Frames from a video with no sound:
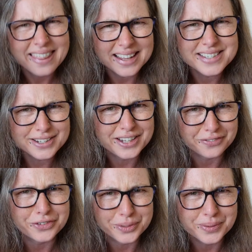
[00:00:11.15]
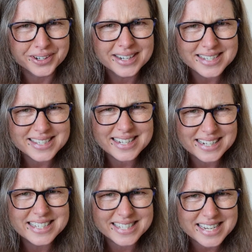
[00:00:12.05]
That's a different one, isn't
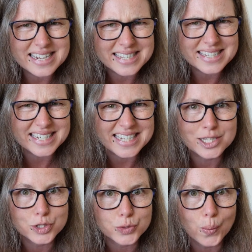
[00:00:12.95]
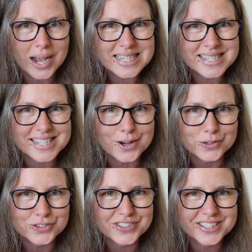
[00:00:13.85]
it? 60,
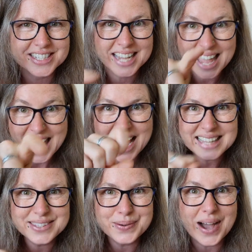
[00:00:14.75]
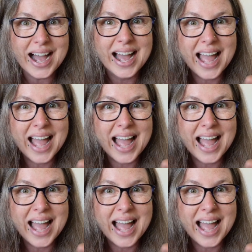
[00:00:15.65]
soixante. À toi.